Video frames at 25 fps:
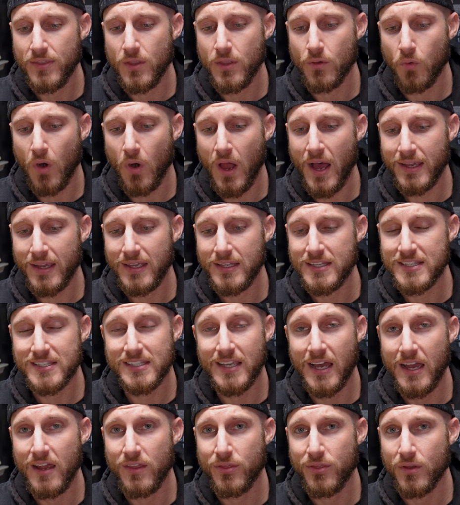the Rocket
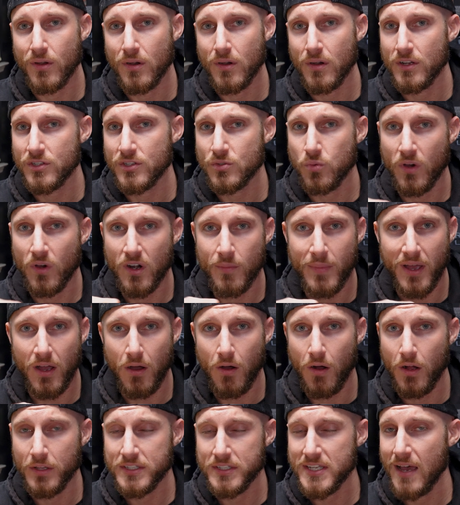Scyther. It's one of my
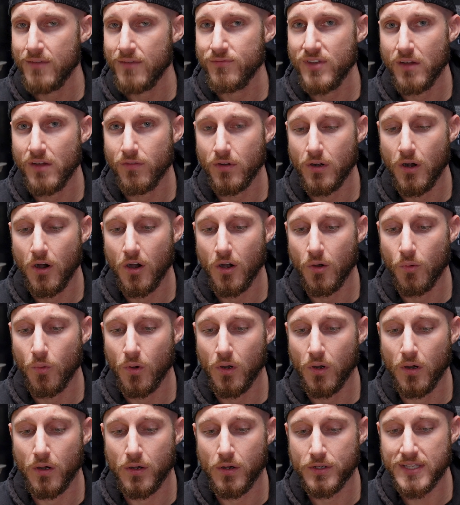all-time favorite
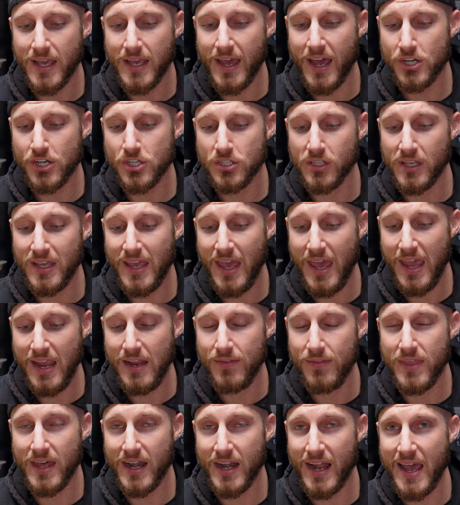artworks. I actually
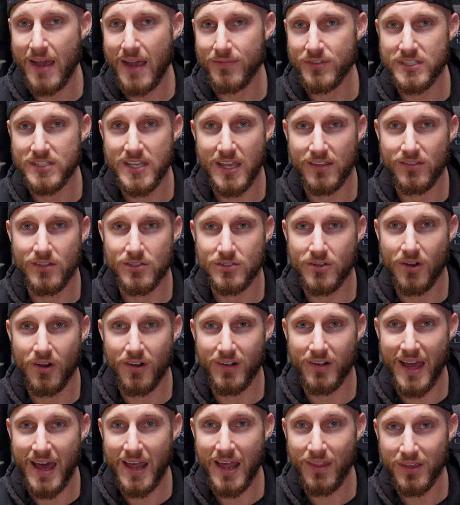hate that I have to take this
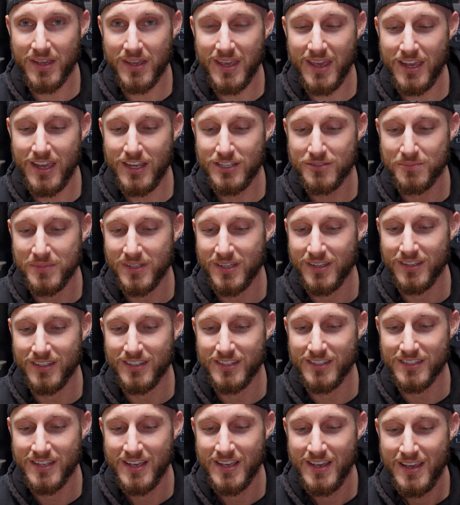card out of the case
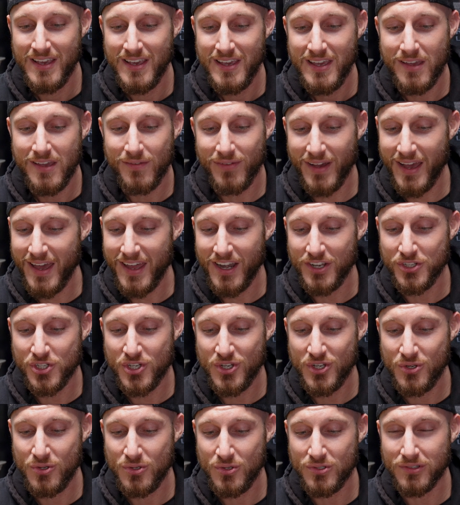because if I had to
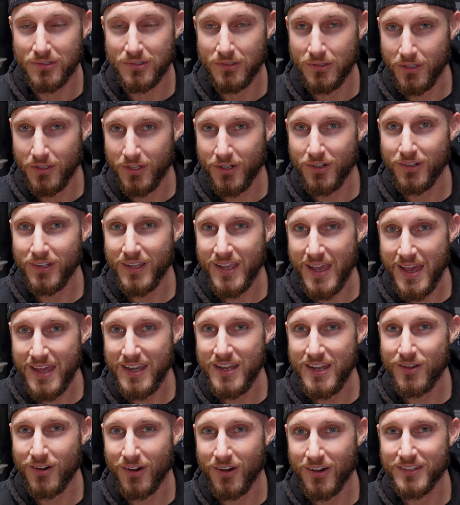choose literally
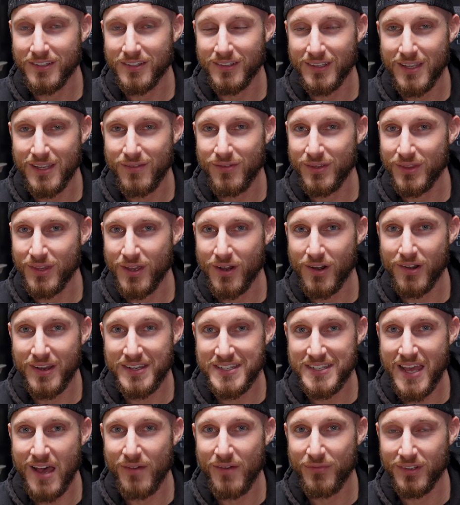any card to leave in there
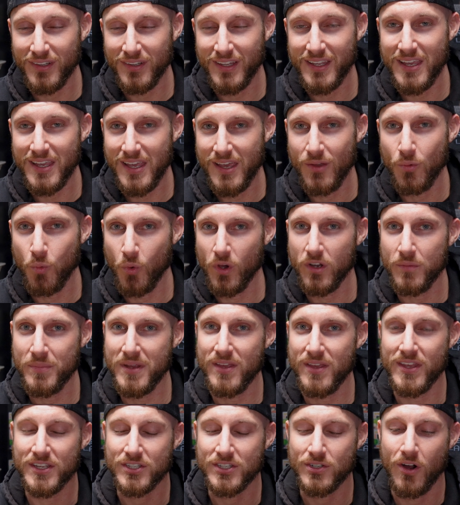indefinitely, it would
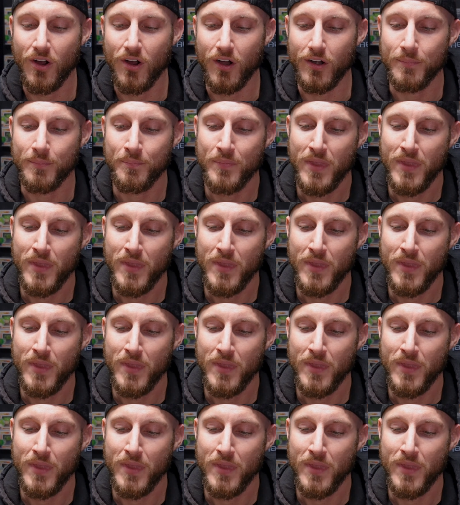be this card.